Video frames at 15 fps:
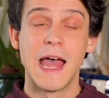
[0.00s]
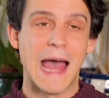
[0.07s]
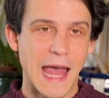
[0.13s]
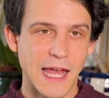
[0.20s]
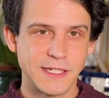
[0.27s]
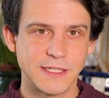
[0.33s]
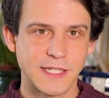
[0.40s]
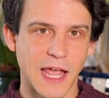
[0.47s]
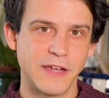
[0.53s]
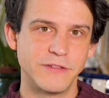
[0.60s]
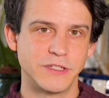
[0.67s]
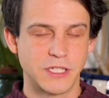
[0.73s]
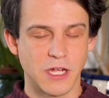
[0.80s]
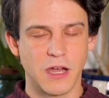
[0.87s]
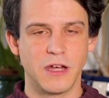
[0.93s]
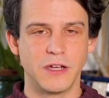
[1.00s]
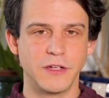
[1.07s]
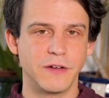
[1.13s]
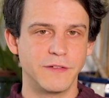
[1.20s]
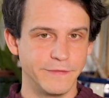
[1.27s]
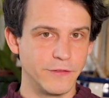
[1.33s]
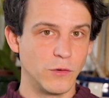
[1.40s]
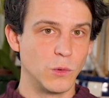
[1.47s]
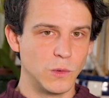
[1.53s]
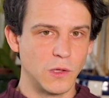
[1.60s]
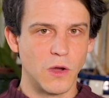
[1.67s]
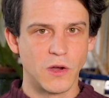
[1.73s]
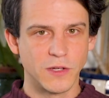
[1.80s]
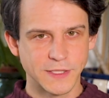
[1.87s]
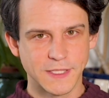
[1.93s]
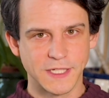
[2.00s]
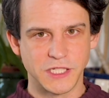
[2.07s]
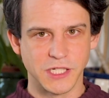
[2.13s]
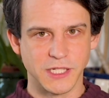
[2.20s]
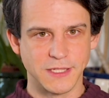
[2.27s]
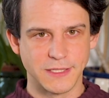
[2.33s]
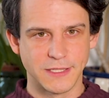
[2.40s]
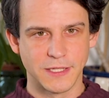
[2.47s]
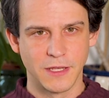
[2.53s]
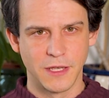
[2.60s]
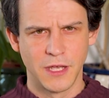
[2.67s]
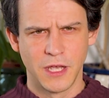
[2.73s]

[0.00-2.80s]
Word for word: and a return of all hostages.